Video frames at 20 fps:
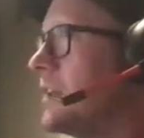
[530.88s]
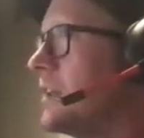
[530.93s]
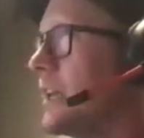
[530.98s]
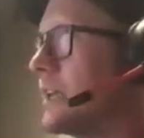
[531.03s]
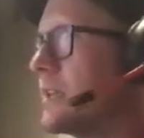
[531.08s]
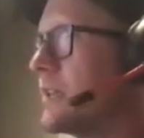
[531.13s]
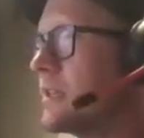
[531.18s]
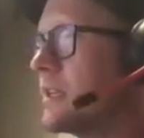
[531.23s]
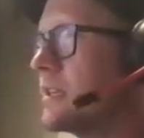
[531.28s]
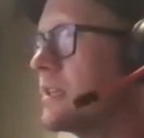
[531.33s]

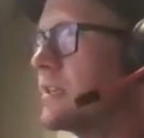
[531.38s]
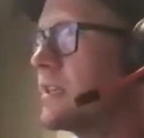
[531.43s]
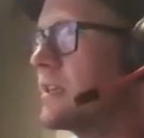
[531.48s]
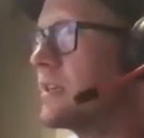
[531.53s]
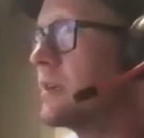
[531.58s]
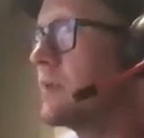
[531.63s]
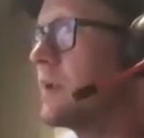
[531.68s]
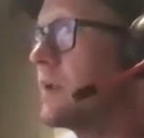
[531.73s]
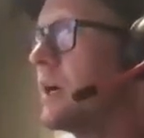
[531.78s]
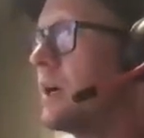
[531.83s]
Like, it's going to
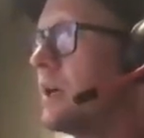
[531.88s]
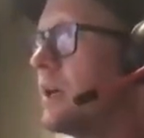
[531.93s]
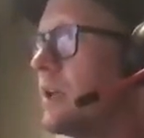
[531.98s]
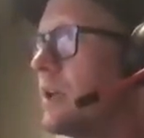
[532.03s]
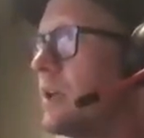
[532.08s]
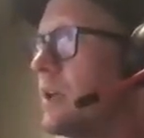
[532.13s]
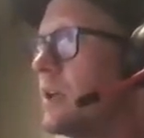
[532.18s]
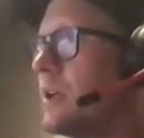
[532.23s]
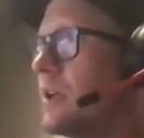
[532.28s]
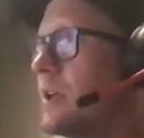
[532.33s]
take a while
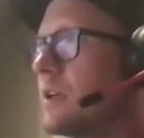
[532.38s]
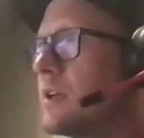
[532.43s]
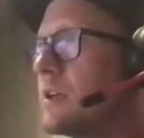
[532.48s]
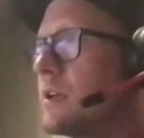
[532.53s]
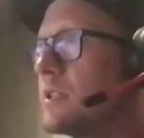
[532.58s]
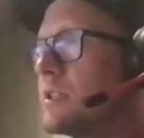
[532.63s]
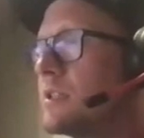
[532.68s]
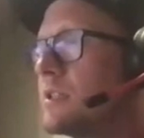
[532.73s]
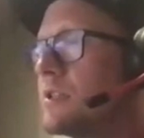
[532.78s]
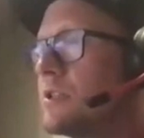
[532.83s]

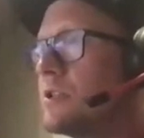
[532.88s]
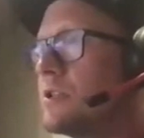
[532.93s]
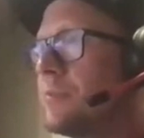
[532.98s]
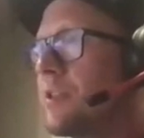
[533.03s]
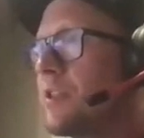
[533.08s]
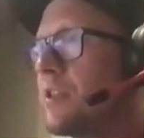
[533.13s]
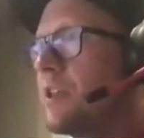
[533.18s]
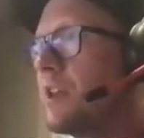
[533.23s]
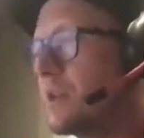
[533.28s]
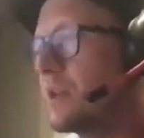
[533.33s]
because it's
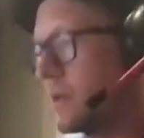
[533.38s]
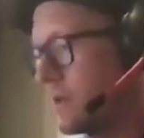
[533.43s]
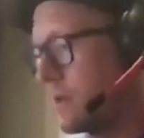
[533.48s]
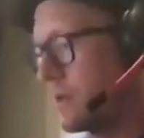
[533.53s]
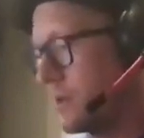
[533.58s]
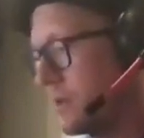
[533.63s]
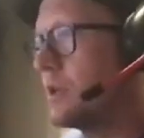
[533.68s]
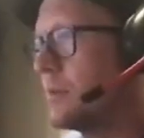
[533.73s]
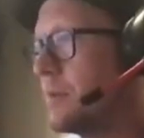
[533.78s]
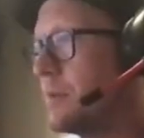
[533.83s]
super thick.
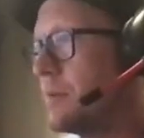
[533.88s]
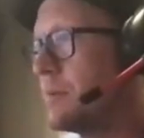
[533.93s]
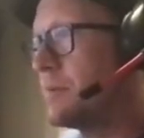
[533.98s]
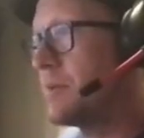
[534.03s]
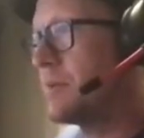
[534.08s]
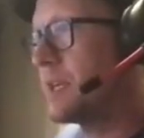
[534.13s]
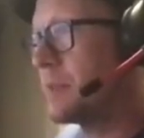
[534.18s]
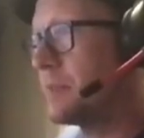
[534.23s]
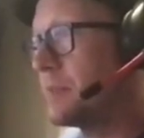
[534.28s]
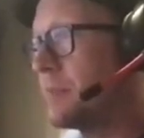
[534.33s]
Maybe
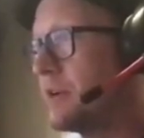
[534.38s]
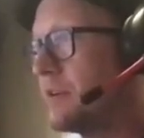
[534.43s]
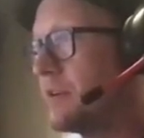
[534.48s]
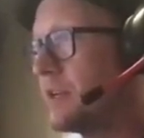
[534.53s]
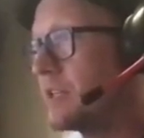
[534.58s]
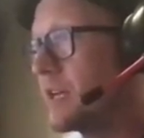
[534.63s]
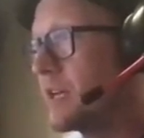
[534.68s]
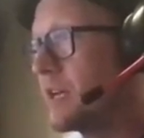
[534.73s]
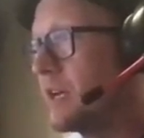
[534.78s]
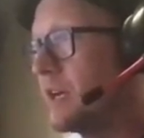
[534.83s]
make the
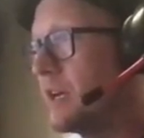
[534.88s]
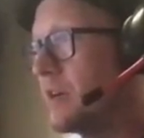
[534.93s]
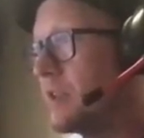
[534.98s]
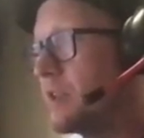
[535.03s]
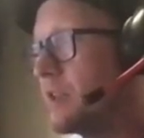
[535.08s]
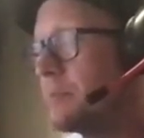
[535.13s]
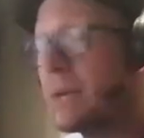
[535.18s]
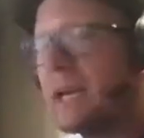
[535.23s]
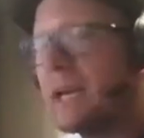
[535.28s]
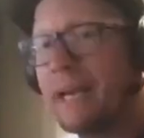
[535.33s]
Pyra tighter
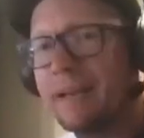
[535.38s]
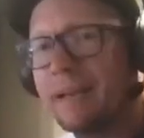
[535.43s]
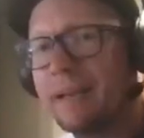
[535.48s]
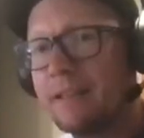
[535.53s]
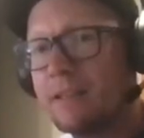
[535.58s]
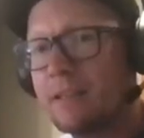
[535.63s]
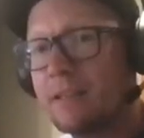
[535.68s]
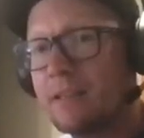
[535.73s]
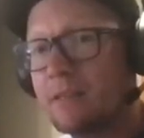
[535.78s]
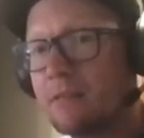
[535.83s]
and the
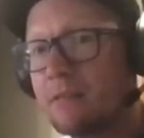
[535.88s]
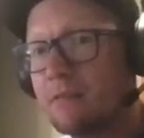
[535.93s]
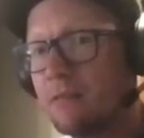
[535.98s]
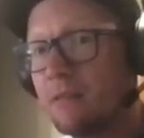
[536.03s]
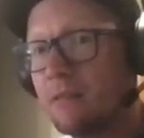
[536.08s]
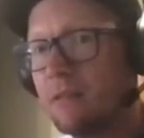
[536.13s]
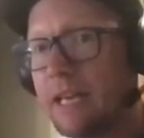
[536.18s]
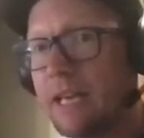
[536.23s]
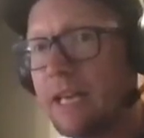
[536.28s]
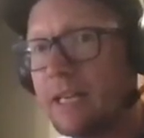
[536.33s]
magnets
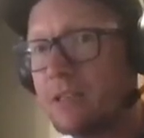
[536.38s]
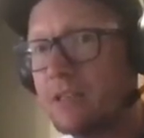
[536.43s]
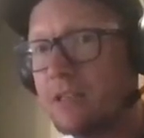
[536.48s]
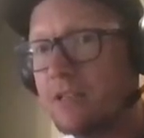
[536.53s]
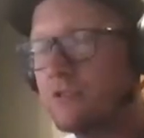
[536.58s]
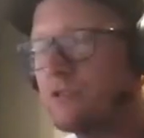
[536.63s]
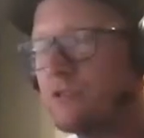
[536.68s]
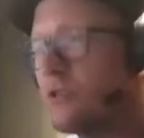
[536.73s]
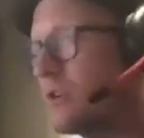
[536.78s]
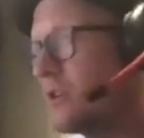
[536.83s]
less
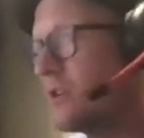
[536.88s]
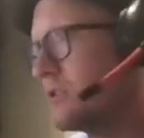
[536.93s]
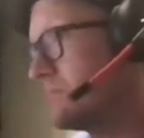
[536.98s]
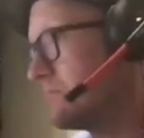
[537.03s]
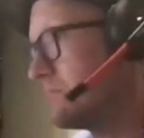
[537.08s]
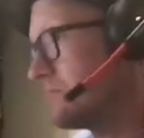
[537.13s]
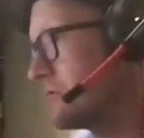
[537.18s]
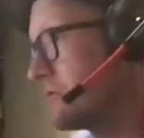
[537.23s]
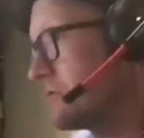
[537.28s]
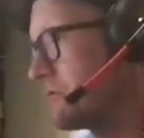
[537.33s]
strong.
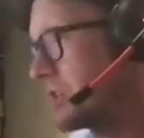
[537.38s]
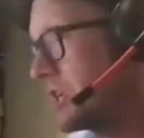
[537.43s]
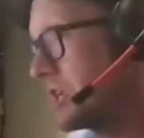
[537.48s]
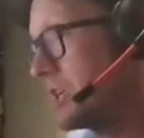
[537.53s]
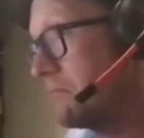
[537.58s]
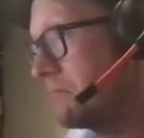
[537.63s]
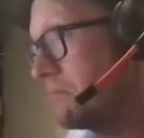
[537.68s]
Okay.